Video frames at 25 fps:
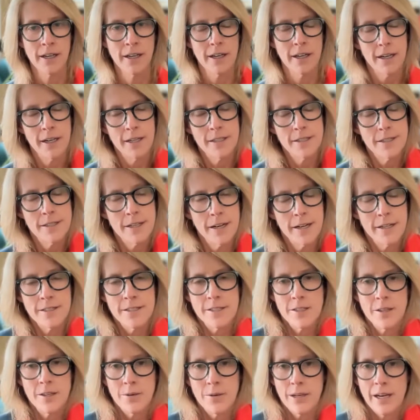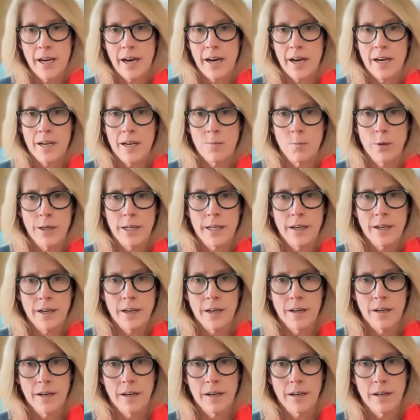And so, yeah, and
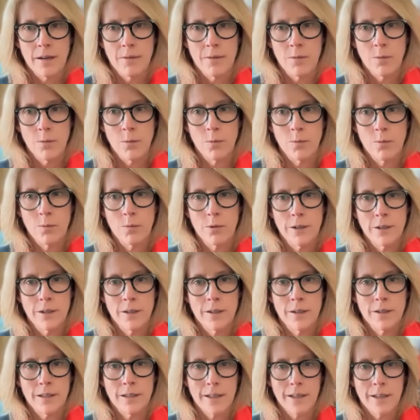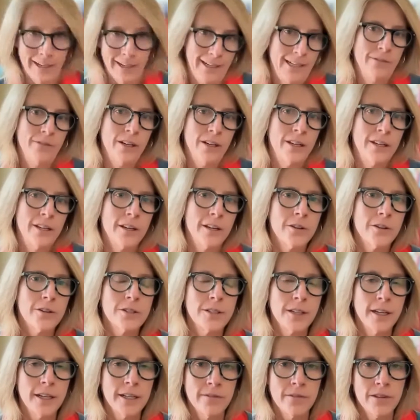we're kind of on the other
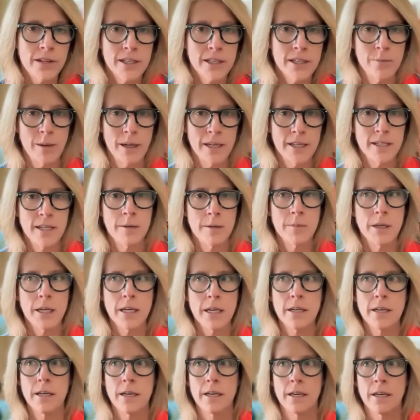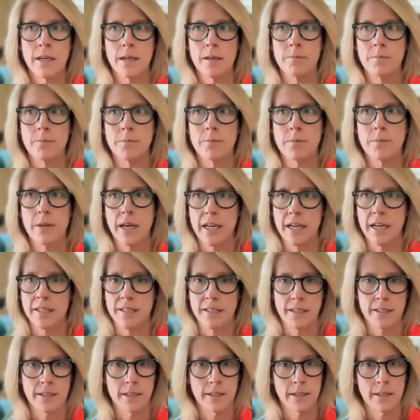side of this pandemic. I guess
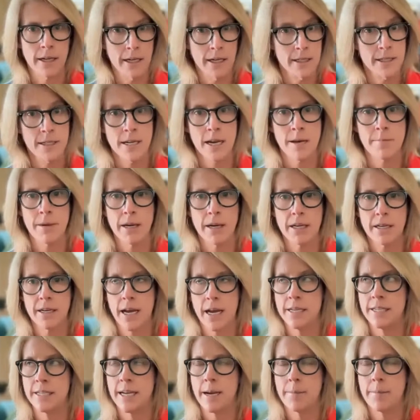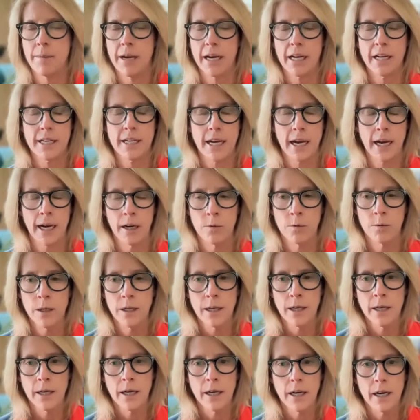it's an endemic now.
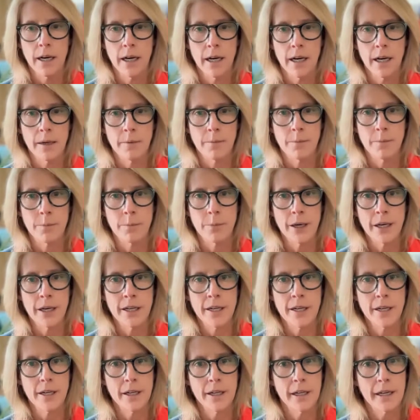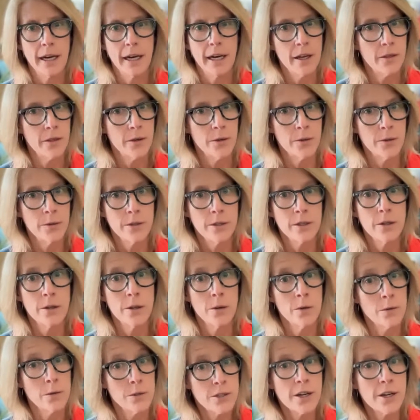But yeah,
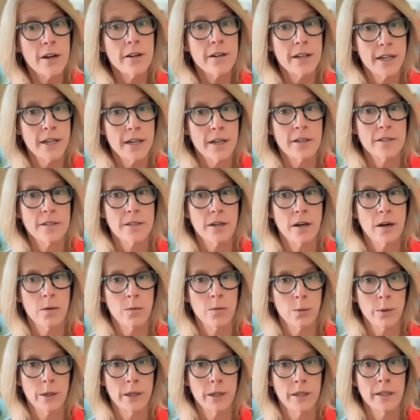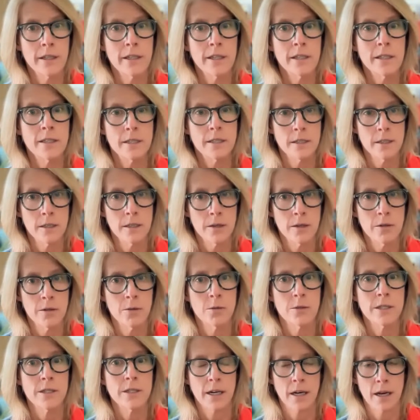those childcares are really slow
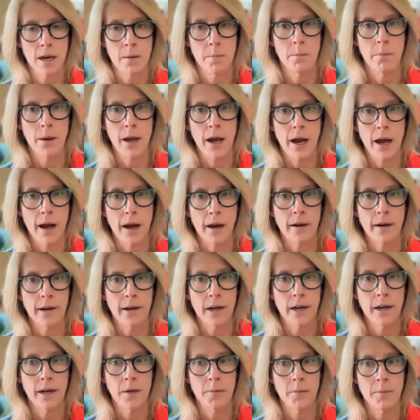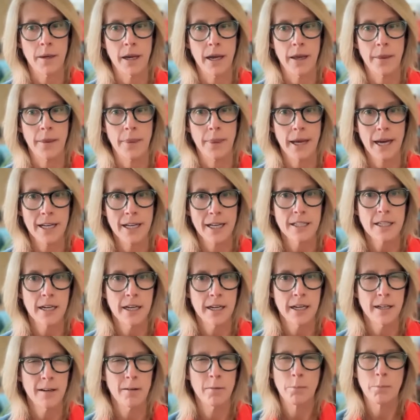to come back. And that's
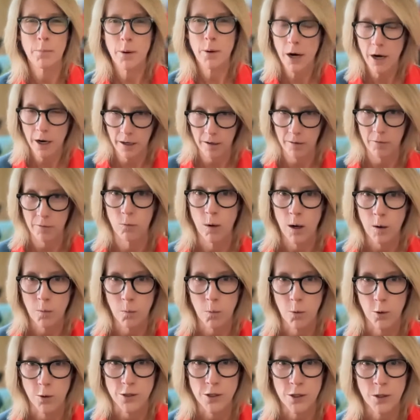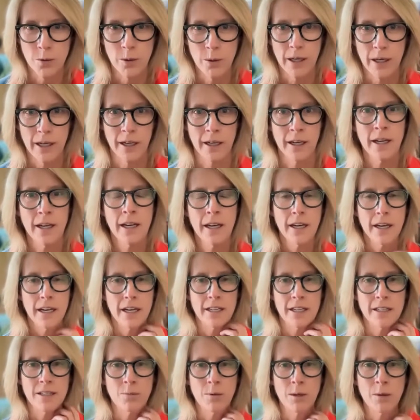kind of part of what we're doing
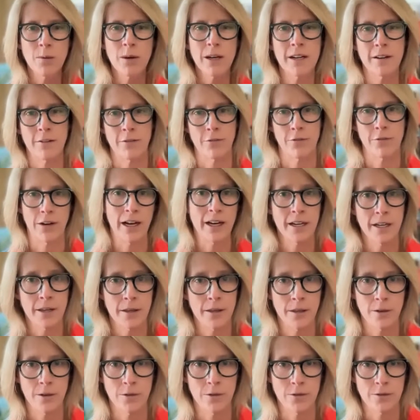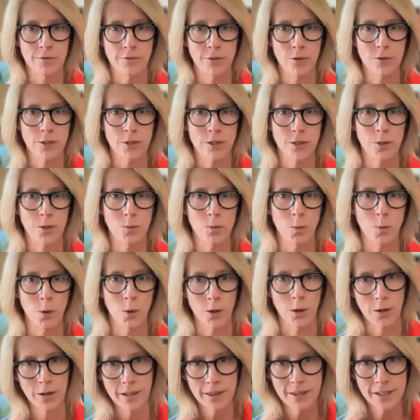is we want to find those folks who
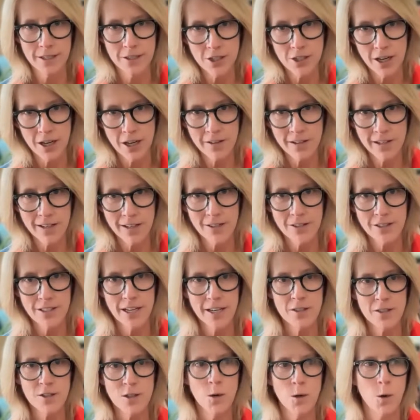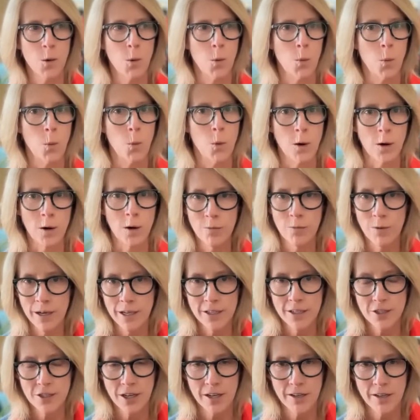were in the childcare sector, who were
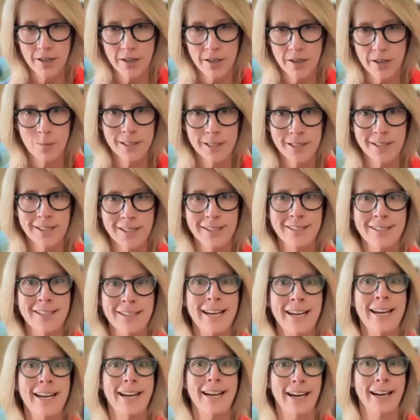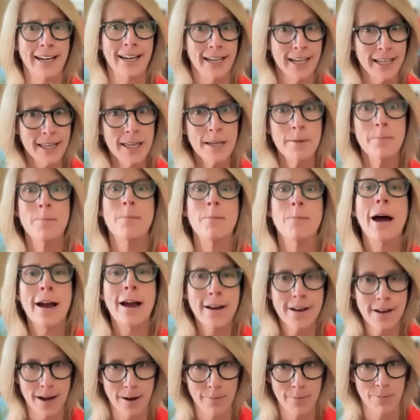running childcare businesses, and get them back
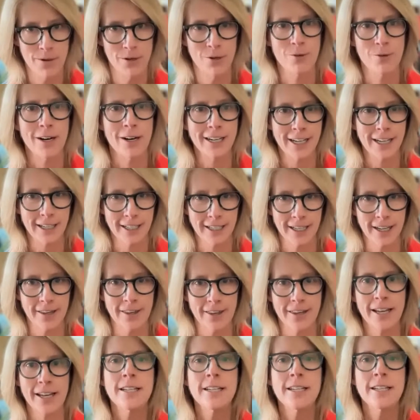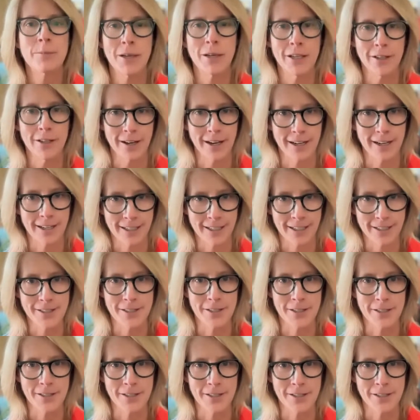up and running again. That's going to be a lot
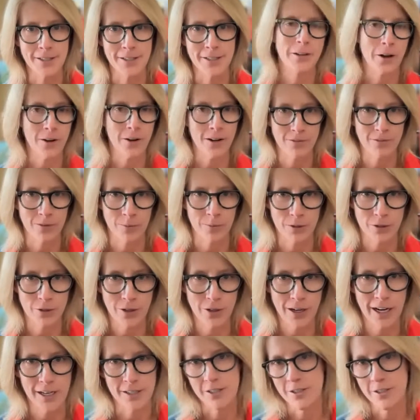easier than starting from scratch.